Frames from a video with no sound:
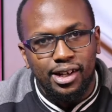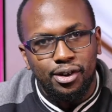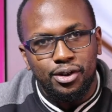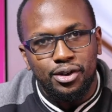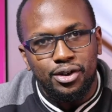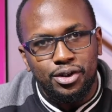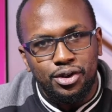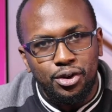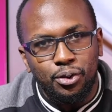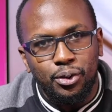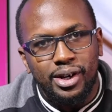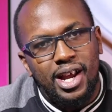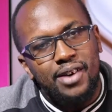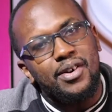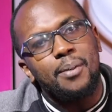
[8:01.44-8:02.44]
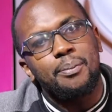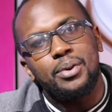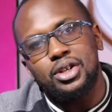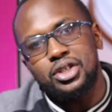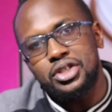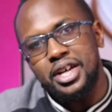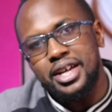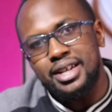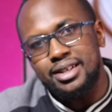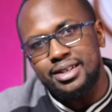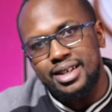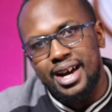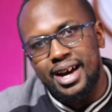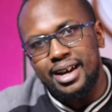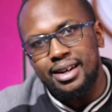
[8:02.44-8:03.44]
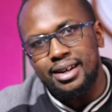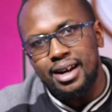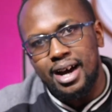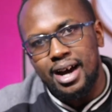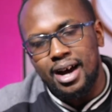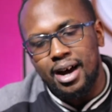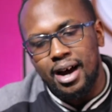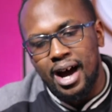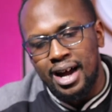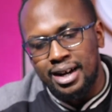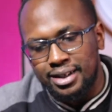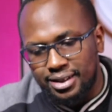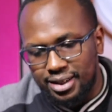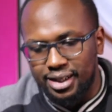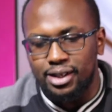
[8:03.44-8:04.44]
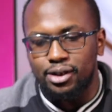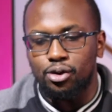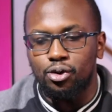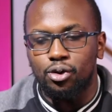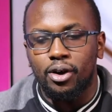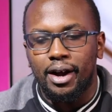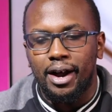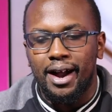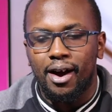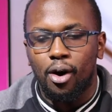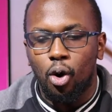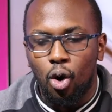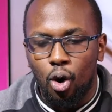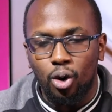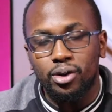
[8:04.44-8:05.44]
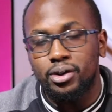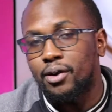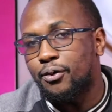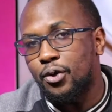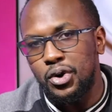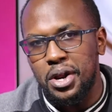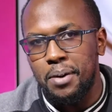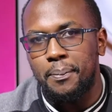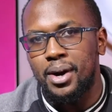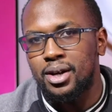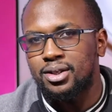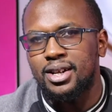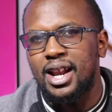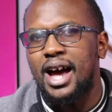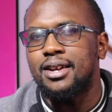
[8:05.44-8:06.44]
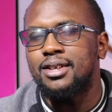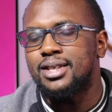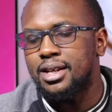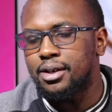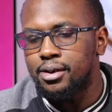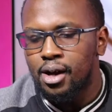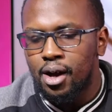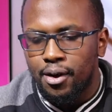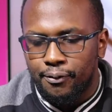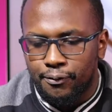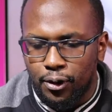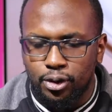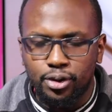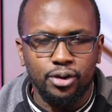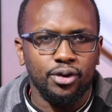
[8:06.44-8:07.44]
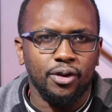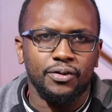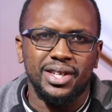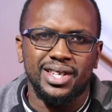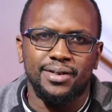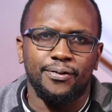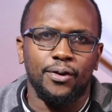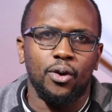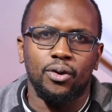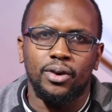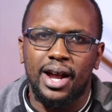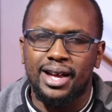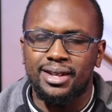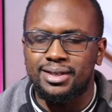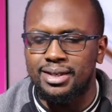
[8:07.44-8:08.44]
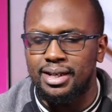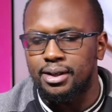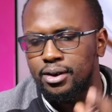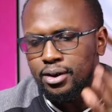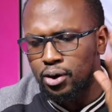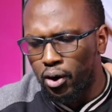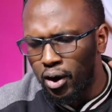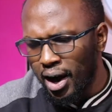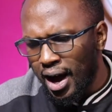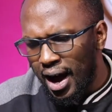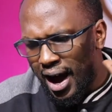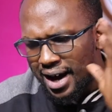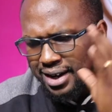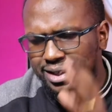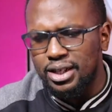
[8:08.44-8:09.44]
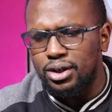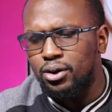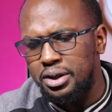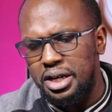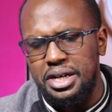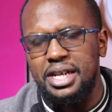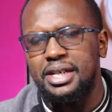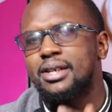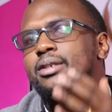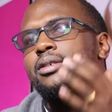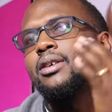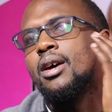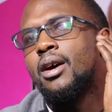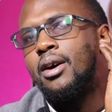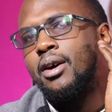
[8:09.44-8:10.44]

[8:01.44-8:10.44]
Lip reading: you, you will never appreciate design until you hold the phone in person. I had seen photos of this phone. I'd seen all the details